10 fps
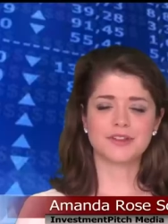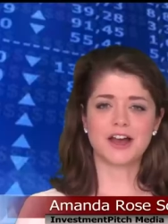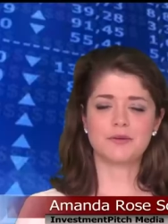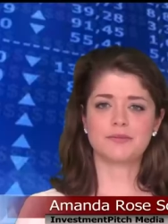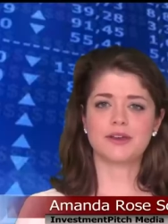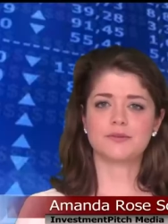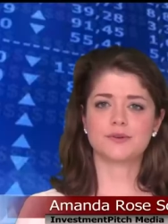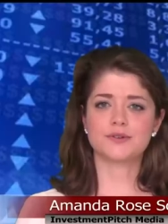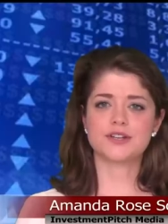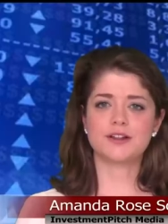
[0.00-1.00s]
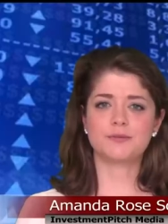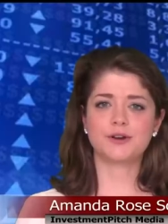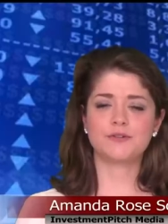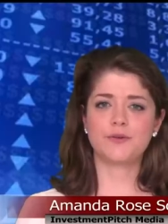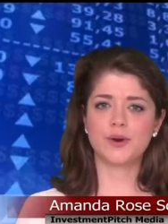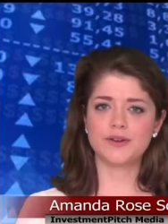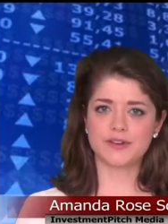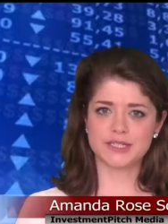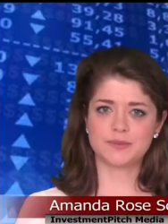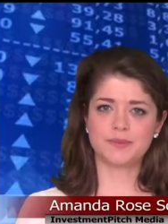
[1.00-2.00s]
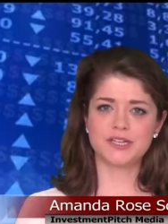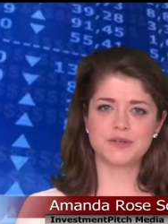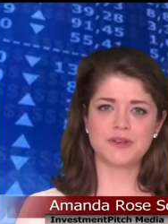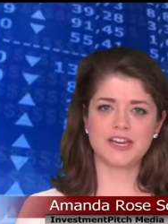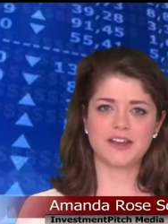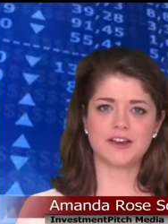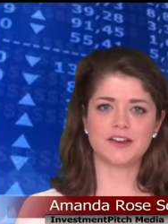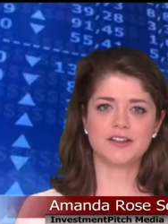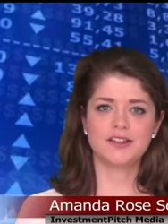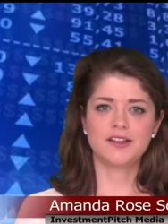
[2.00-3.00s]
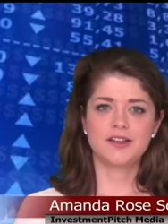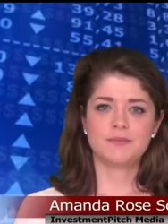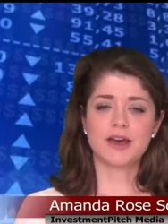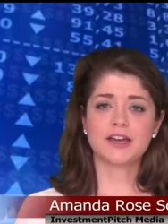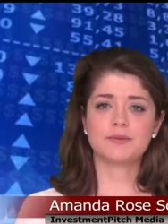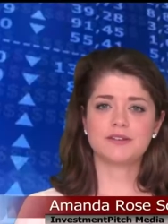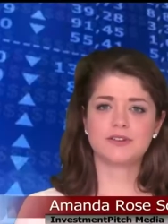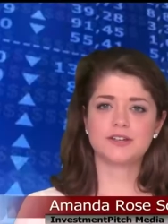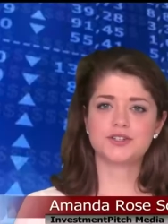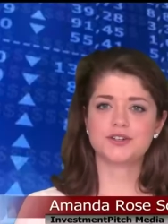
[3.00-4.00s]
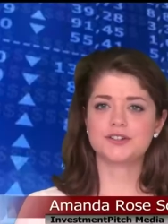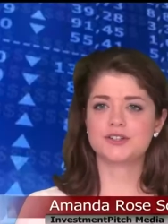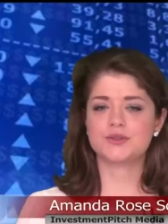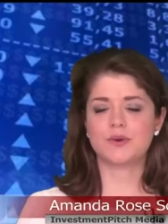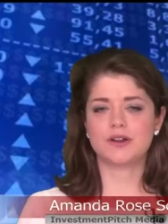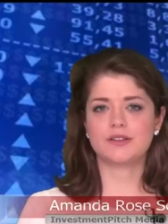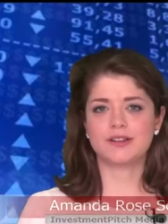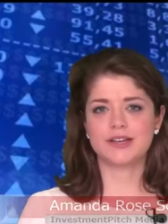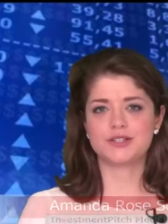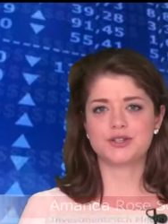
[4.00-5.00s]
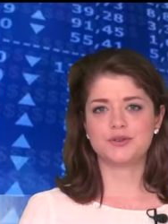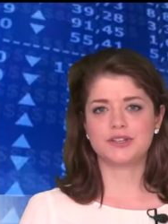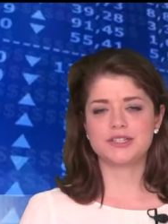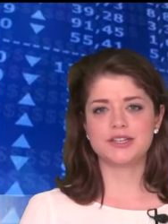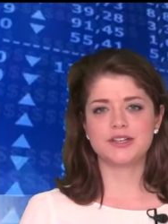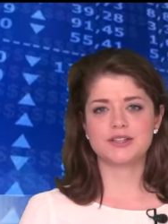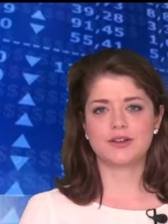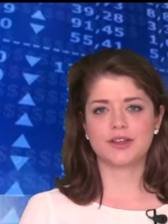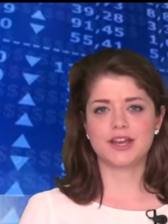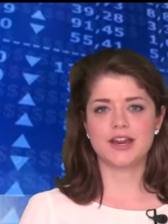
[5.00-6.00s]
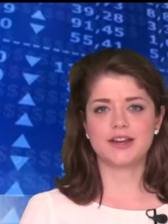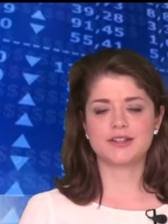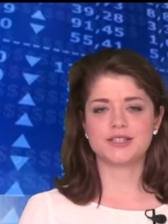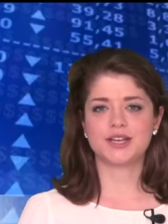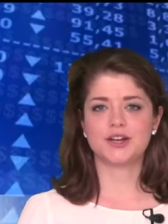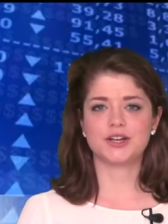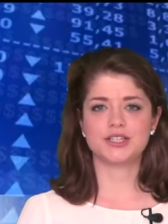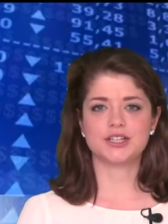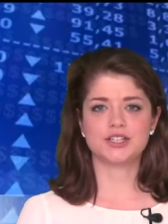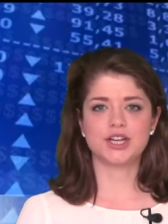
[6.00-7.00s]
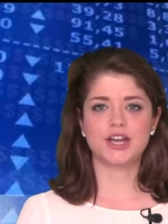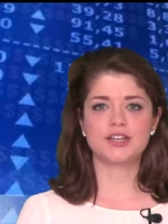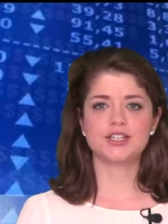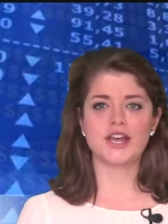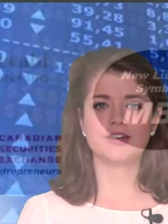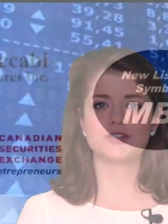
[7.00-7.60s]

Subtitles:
I'm Amanda Rose Schellenberg for Investment Pitch Media. Maccabi Ventures is one of the latest new listings on the Canadian Securities Exchange and